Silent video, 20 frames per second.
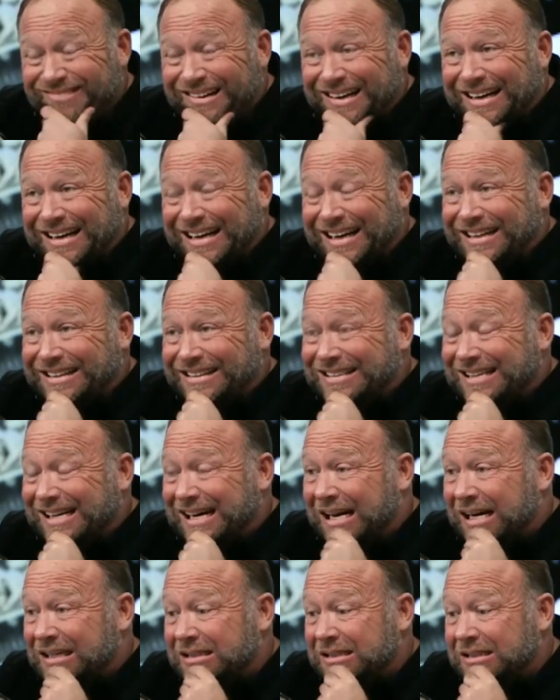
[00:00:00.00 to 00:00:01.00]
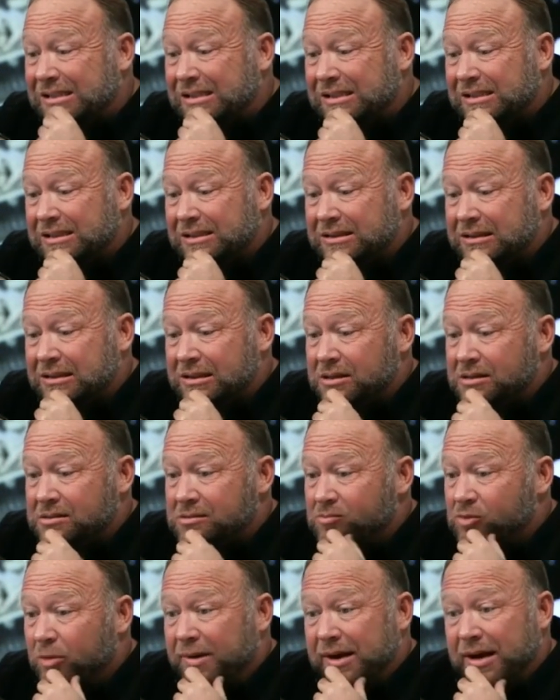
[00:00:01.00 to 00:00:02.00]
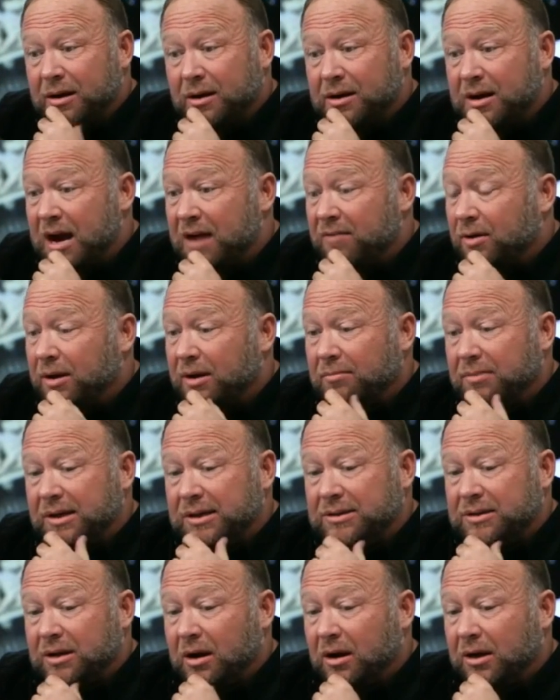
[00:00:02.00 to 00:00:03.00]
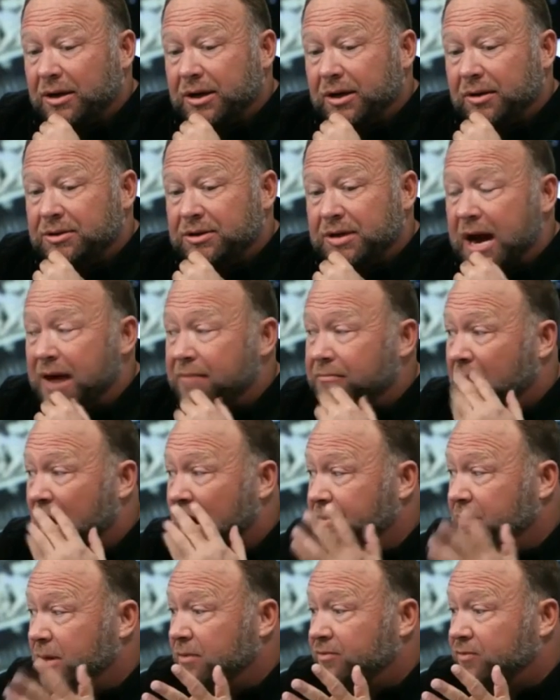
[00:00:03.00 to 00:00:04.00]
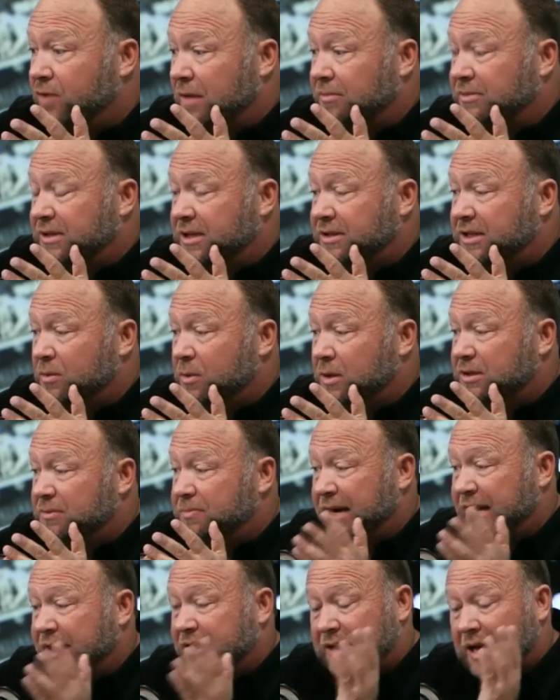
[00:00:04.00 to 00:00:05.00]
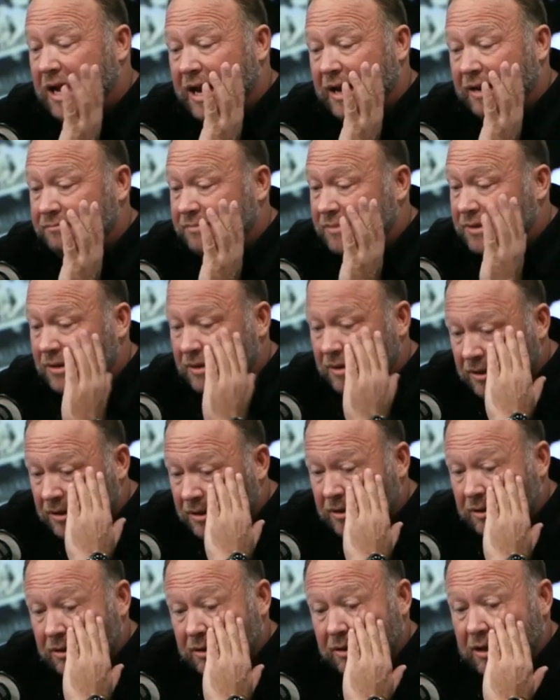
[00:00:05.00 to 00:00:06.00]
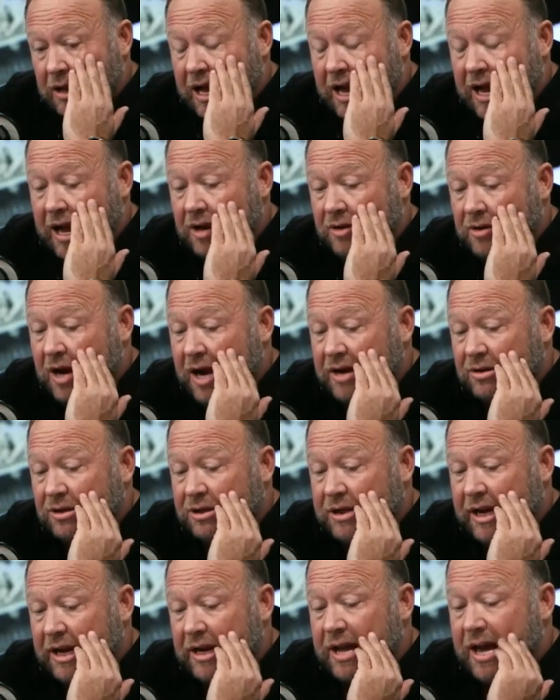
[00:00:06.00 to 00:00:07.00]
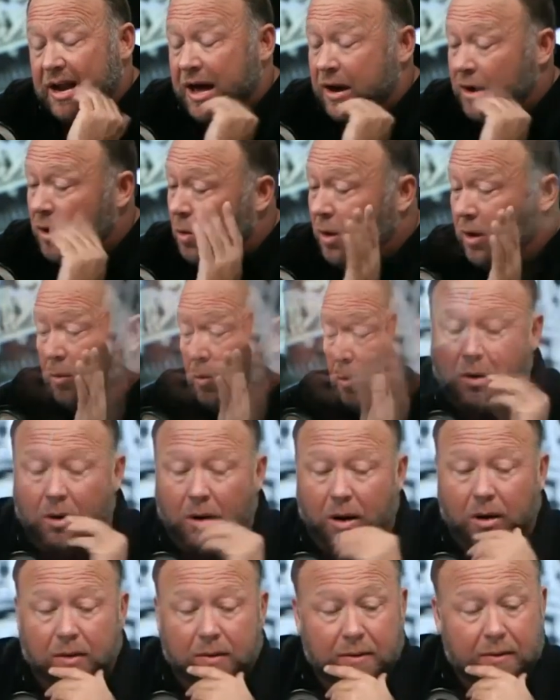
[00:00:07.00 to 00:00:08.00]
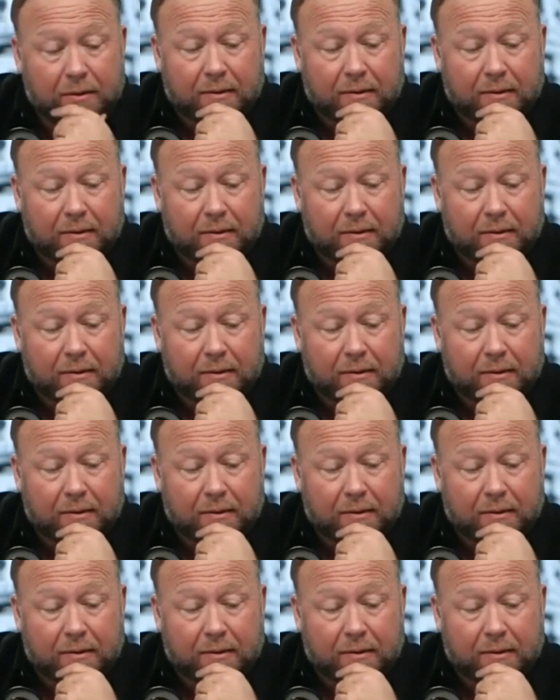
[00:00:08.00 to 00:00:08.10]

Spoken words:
And we'll be here covering it, but it's all a huge time bomb. You know, Trump says he wants peace. I understand that. I don't want war.